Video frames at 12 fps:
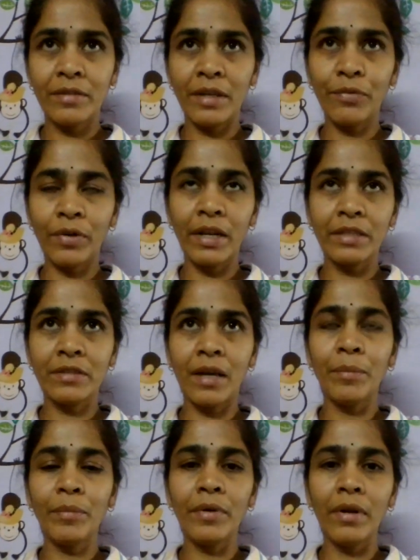Say, for
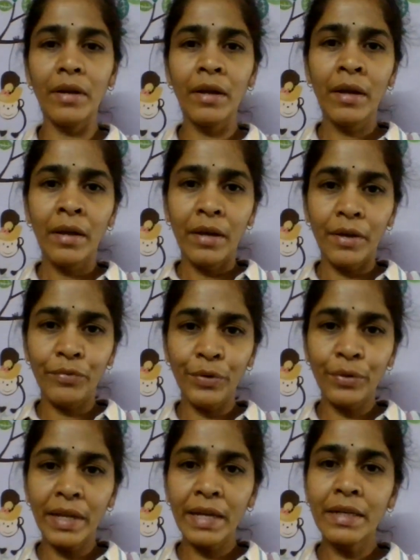example, if
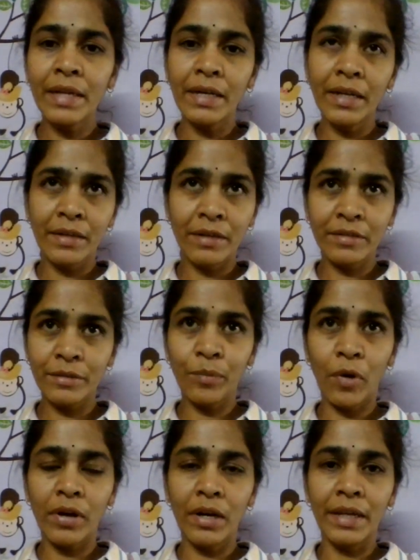you take credit risk
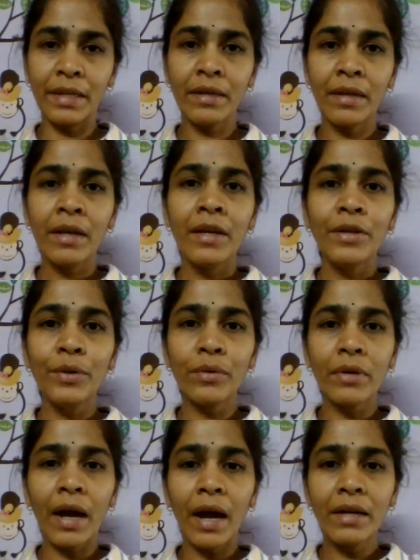modeling,
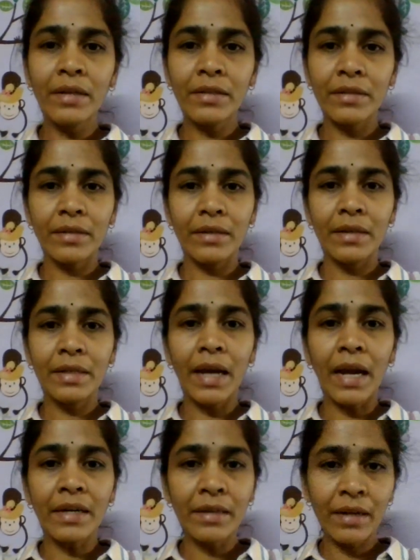you can't
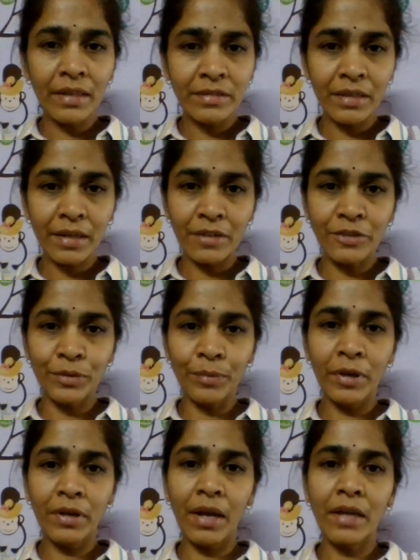categorize a
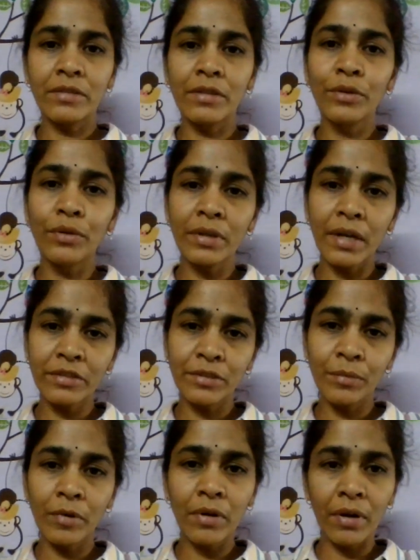customer as a good
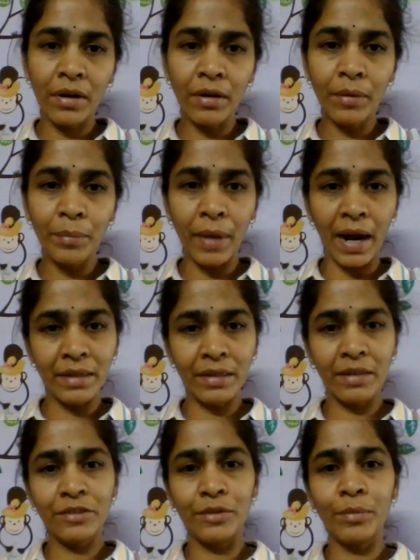customer or a bad
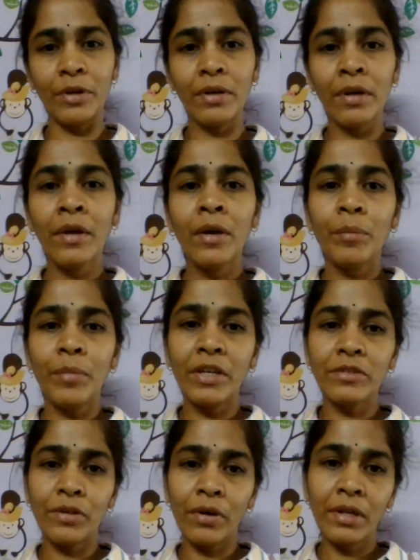customer
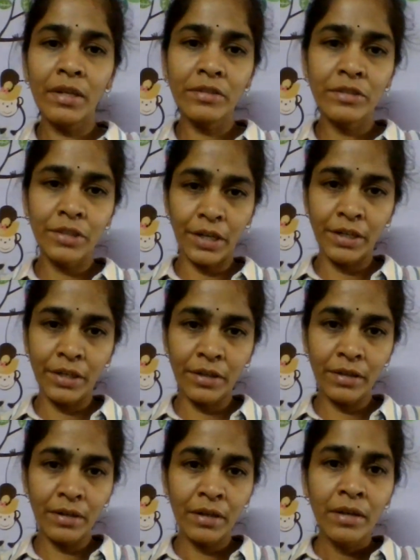based on his
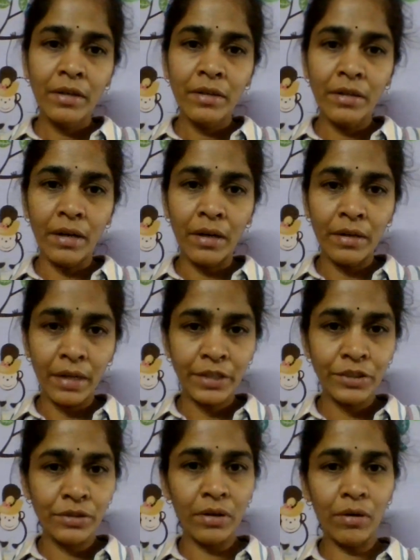gender,
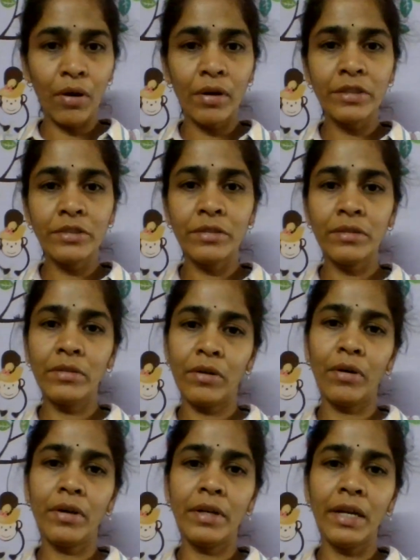national origin,
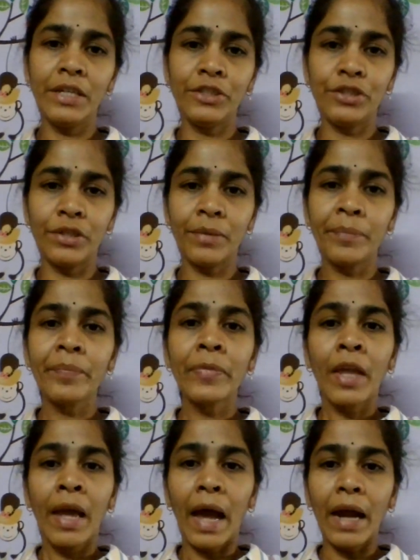or religion.
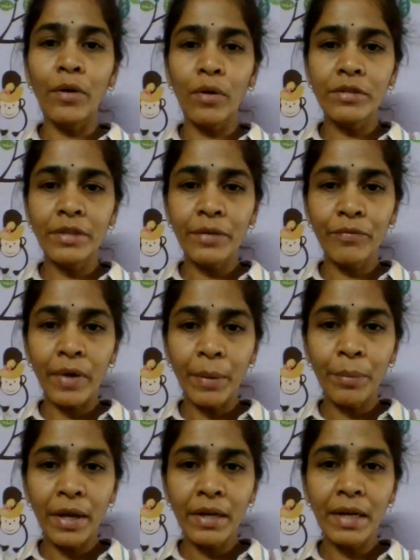And also in
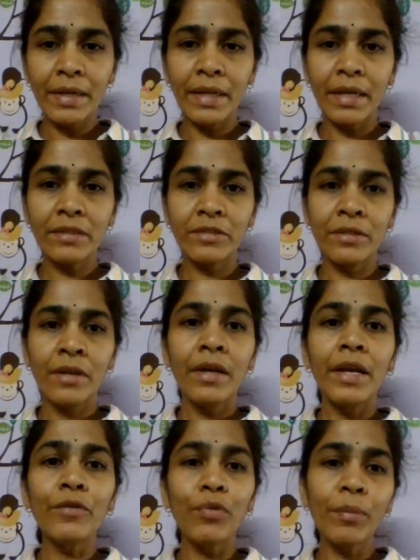web analytics,
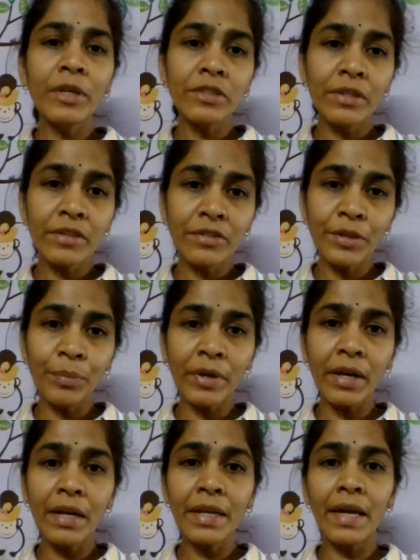information is
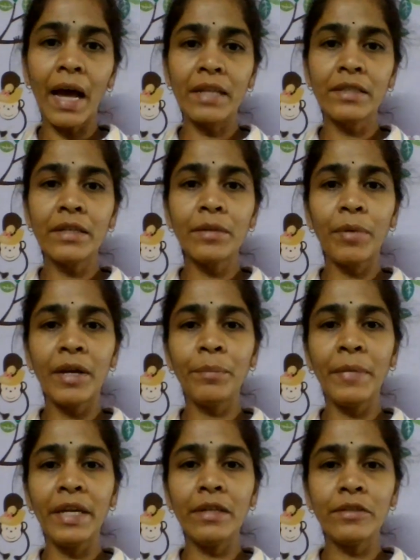typically gathered by
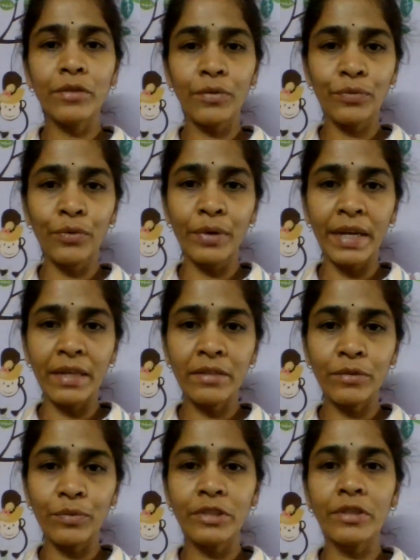means of
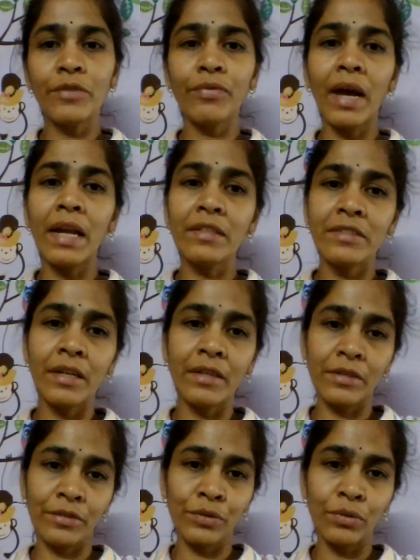cookies, which are files that
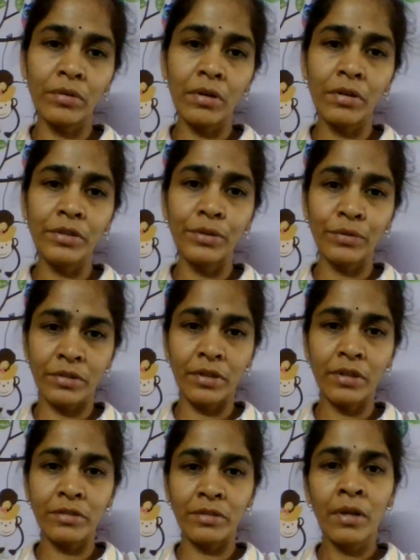are stored on
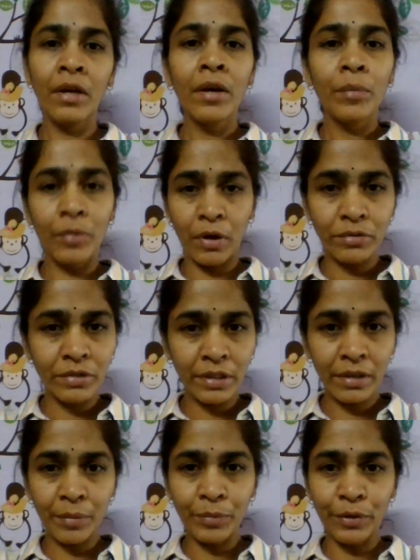users'
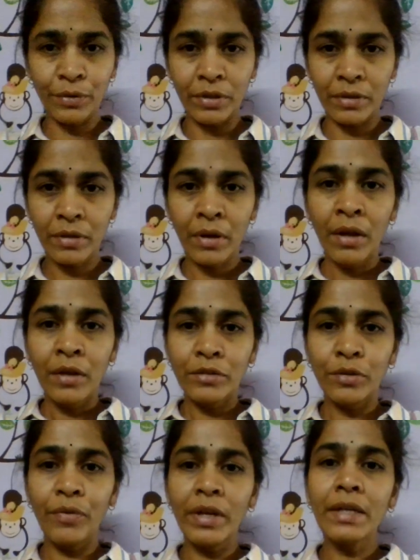browsing computer.
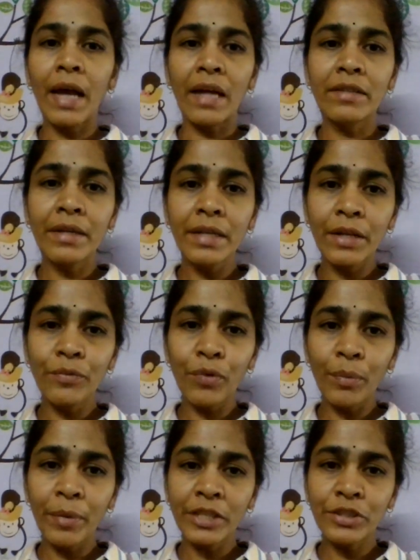So when gathering
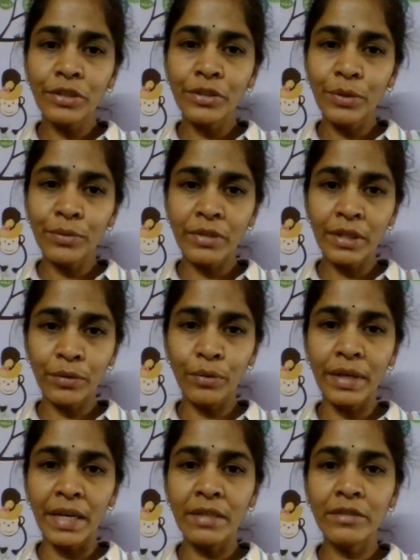information using
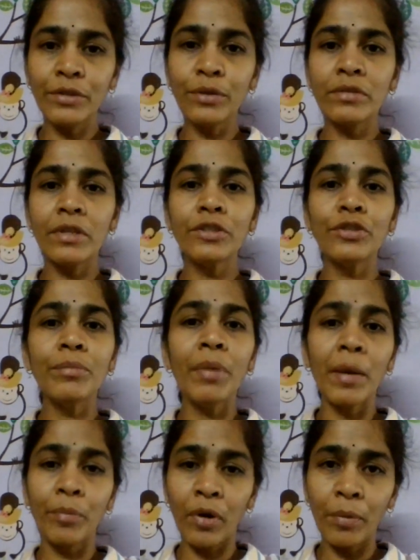cookies, users should be
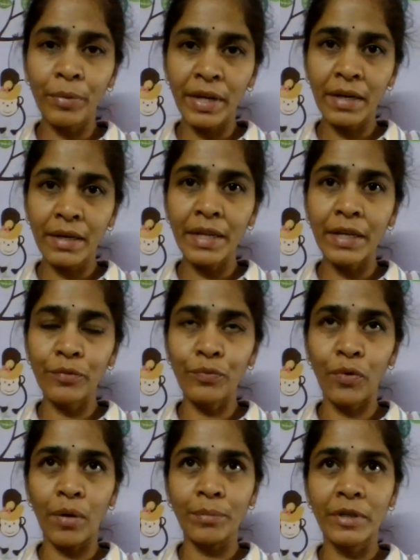appropriately
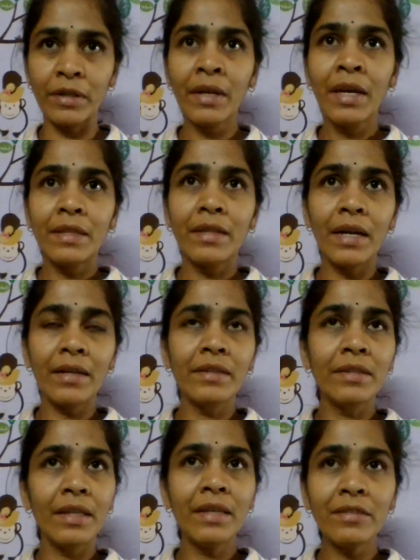informed
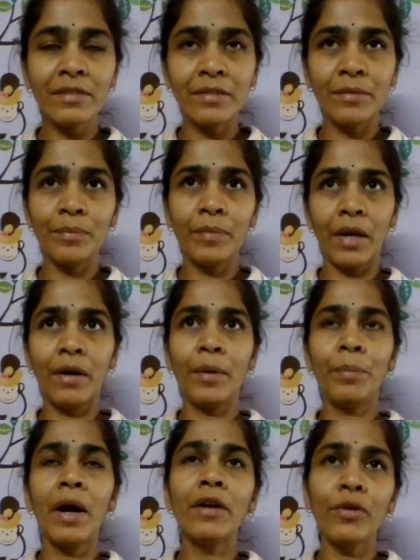that this
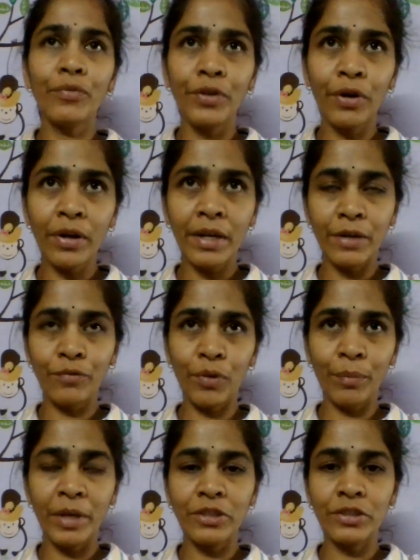part of your
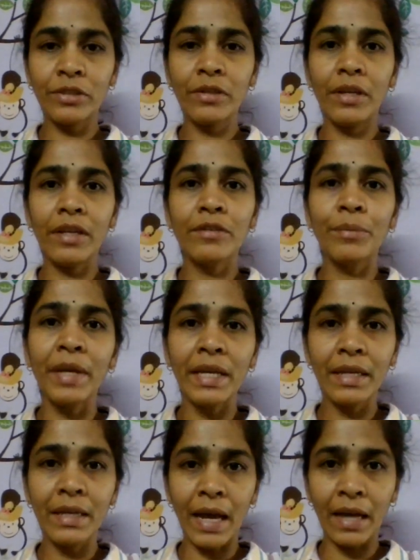information is
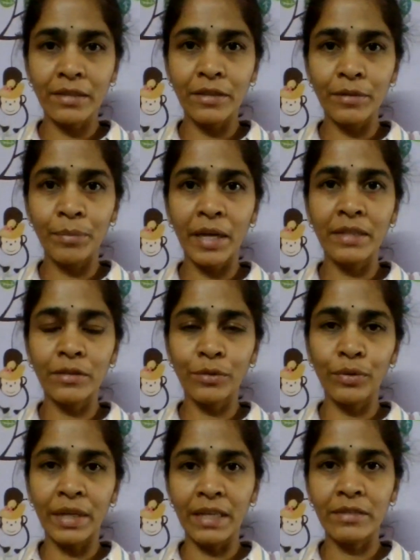being gathered by the
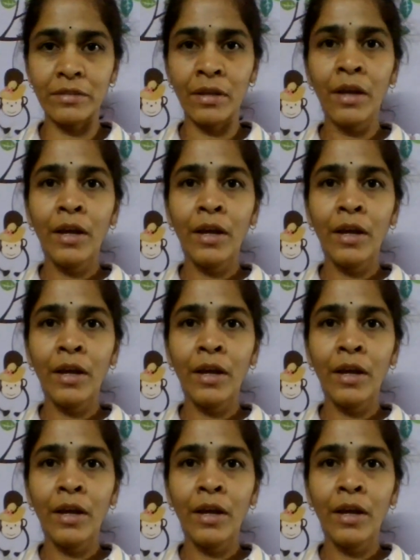cookies.